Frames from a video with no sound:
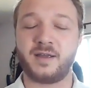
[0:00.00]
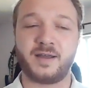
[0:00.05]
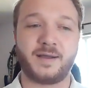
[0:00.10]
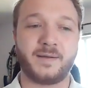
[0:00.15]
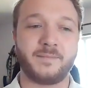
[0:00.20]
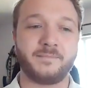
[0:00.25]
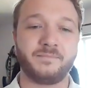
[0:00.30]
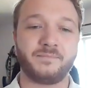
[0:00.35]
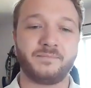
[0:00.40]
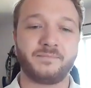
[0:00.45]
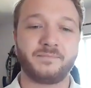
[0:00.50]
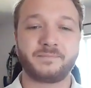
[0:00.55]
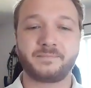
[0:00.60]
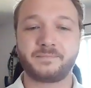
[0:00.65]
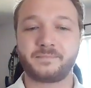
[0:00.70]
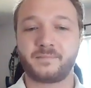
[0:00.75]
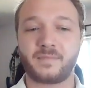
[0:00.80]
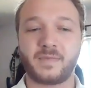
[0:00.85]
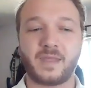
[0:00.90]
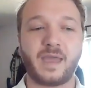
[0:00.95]
Um,
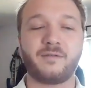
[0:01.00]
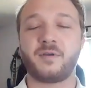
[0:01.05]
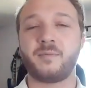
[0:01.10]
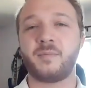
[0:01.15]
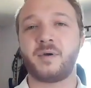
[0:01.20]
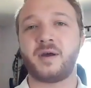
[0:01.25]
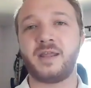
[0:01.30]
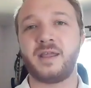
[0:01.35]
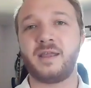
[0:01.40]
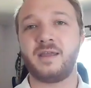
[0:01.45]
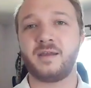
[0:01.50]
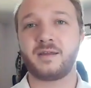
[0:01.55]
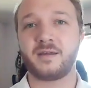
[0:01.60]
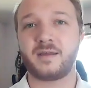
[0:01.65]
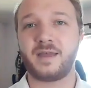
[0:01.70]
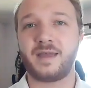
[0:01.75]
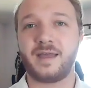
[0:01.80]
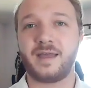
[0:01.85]
everybody